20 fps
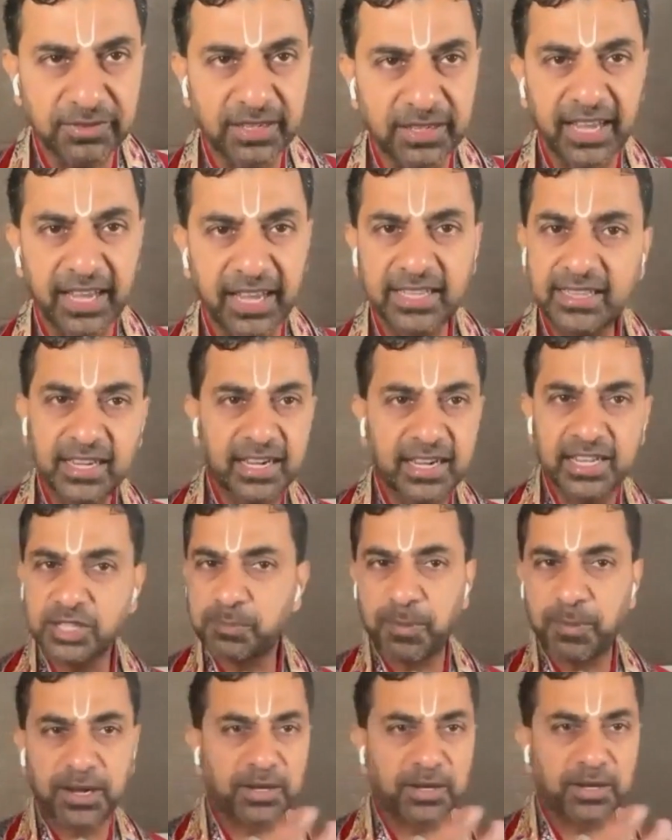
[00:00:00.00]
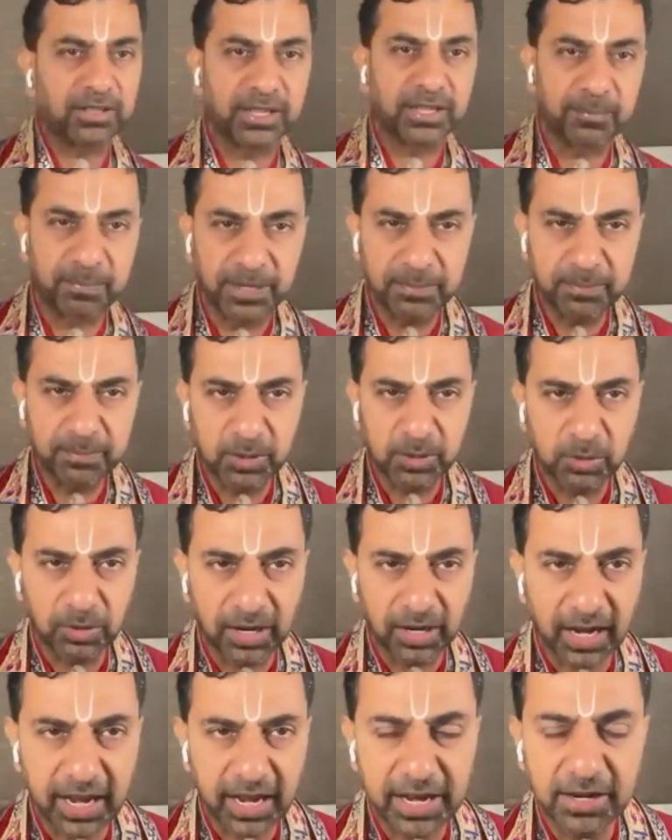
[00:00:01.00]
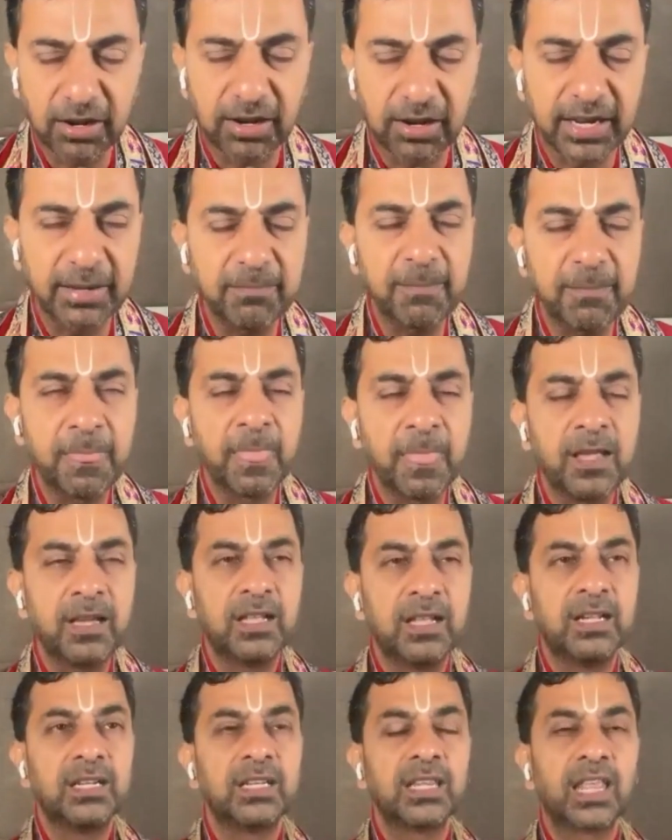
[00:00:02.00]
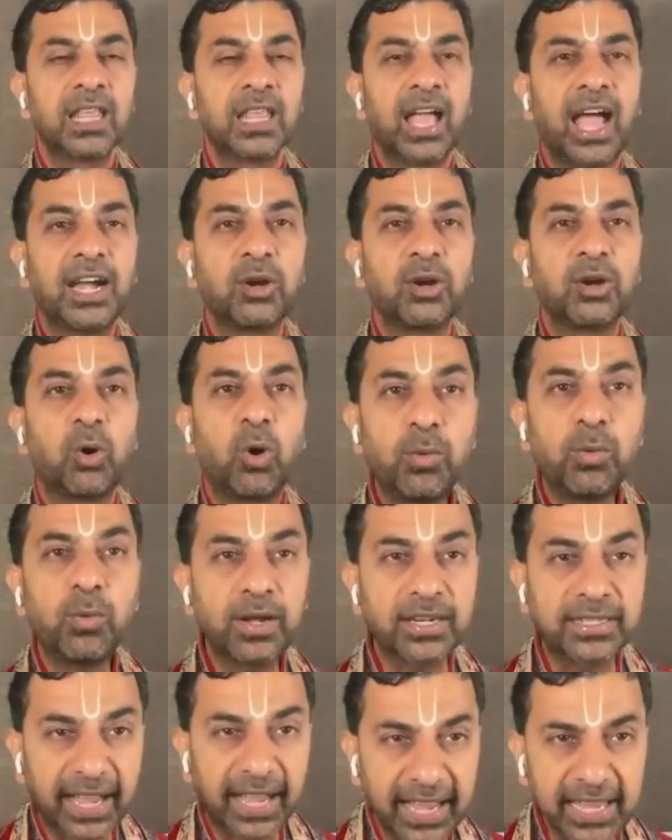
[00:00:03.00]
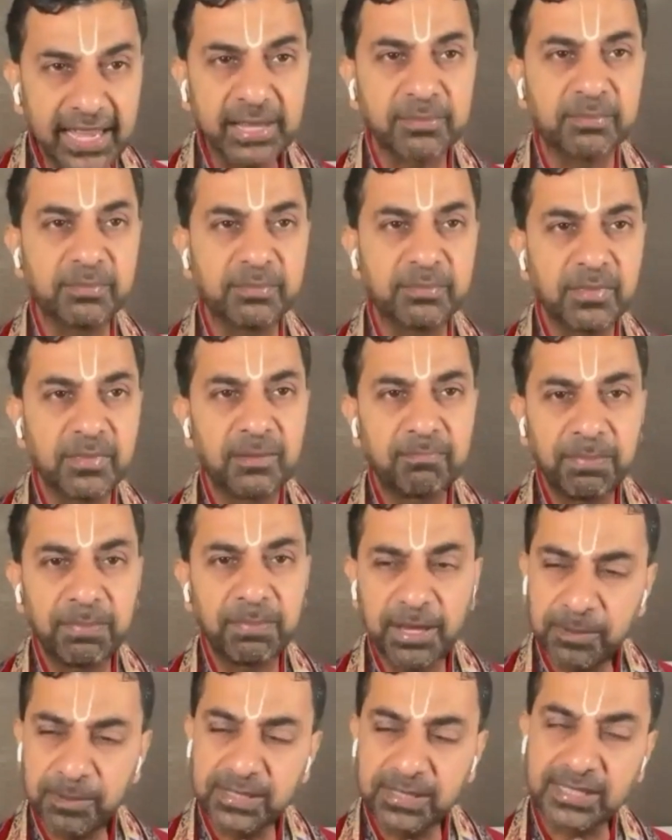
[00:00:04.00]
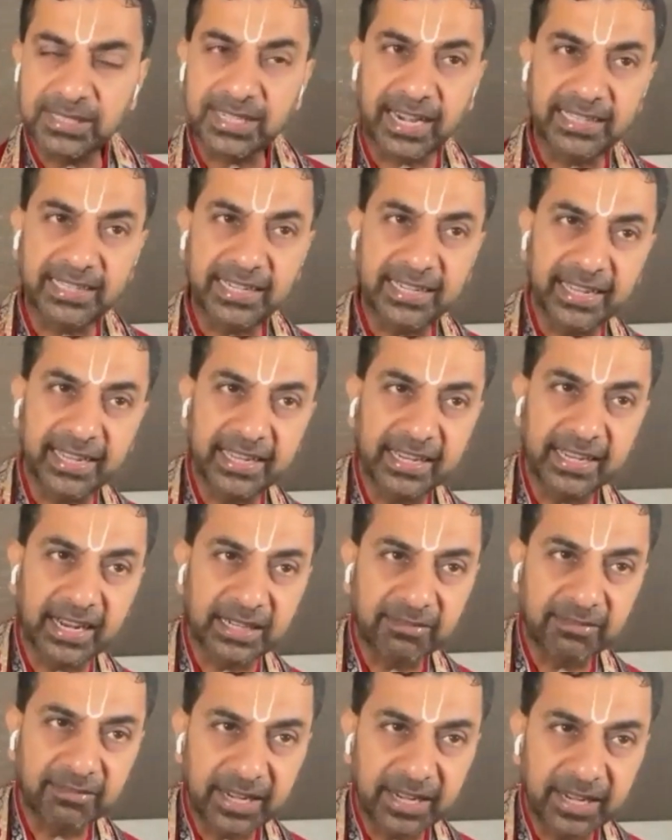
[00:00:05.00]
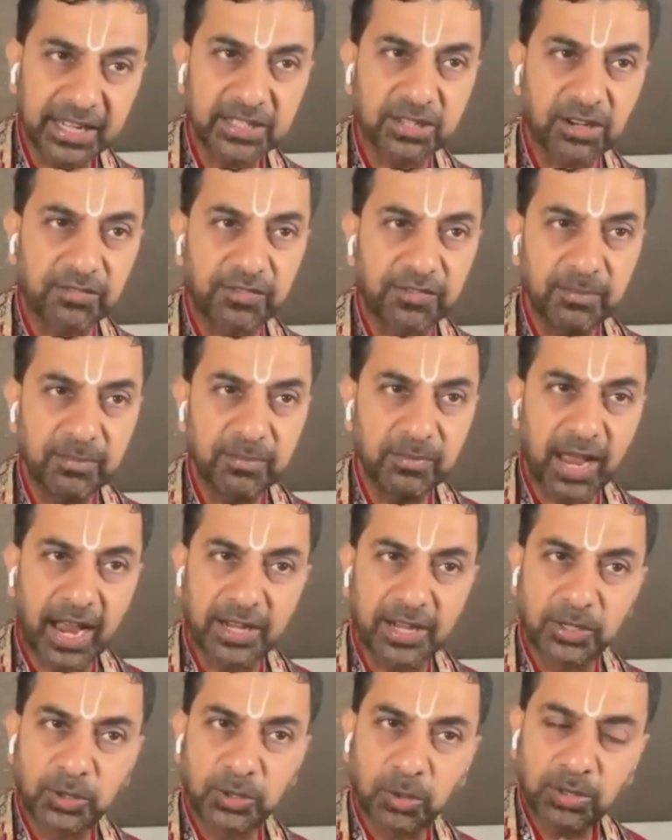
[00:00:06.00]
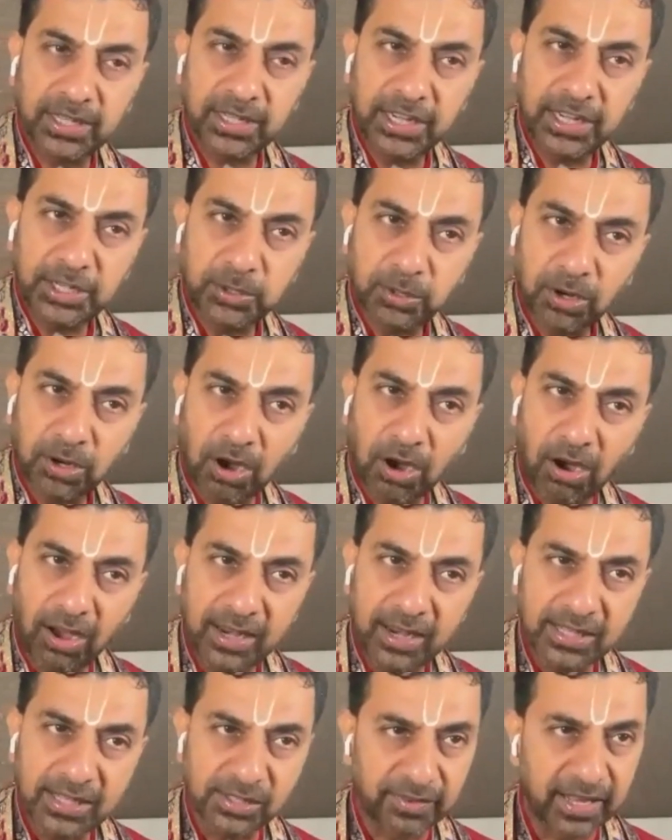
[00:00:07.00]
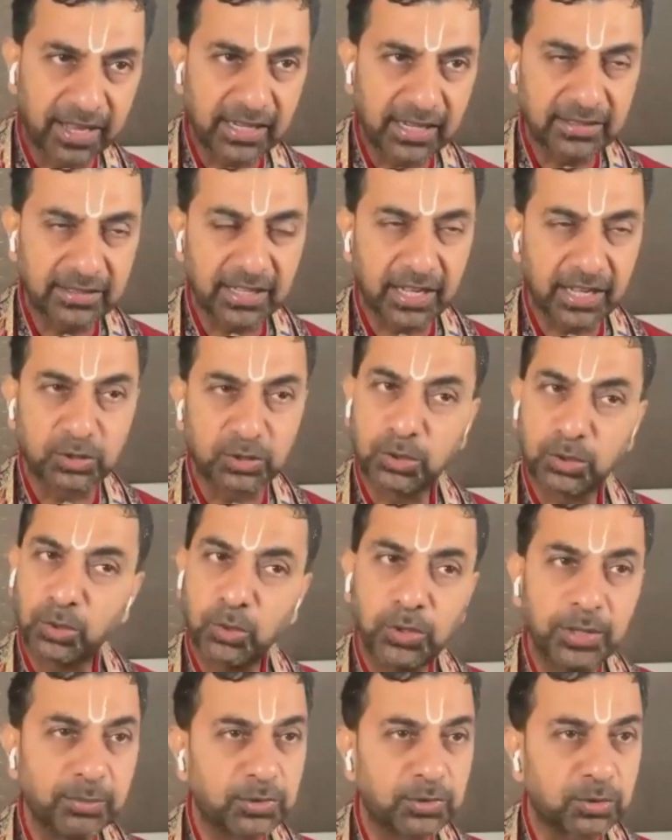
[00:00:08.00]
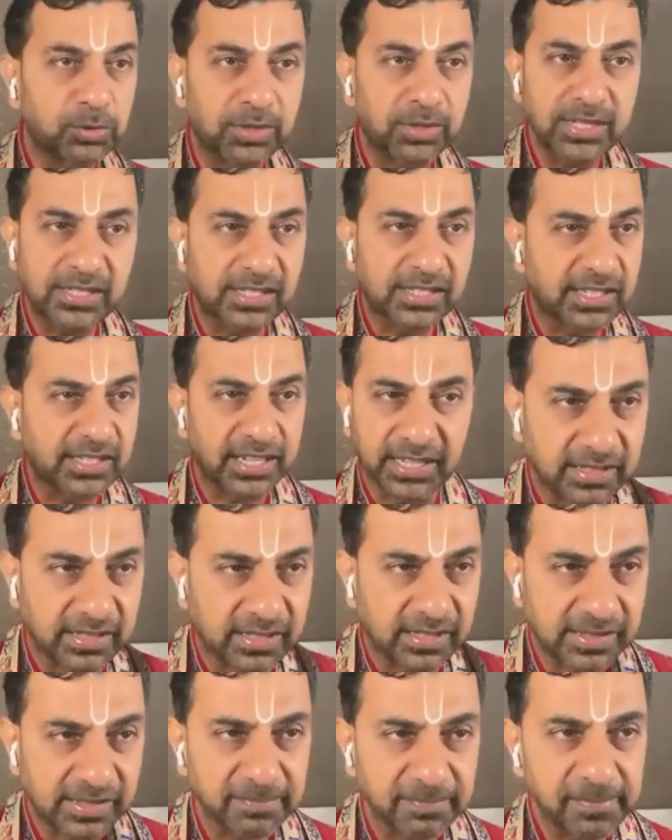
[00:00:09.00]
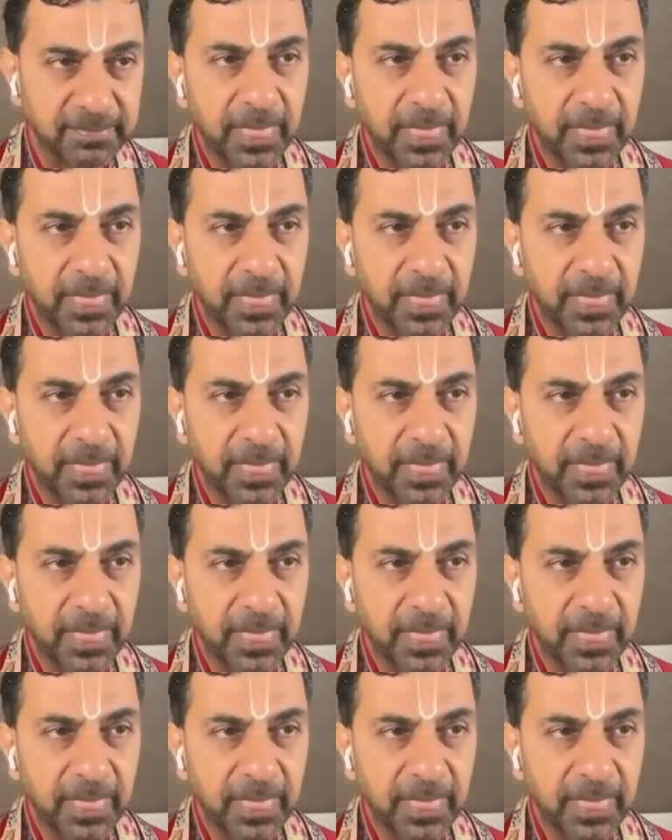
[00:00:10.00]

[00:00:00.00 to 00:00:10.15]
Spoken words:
Neither did he spend on the people who relied on him. And over time, people started taking advantage of him and totally took all his wealth and threw him to the streets.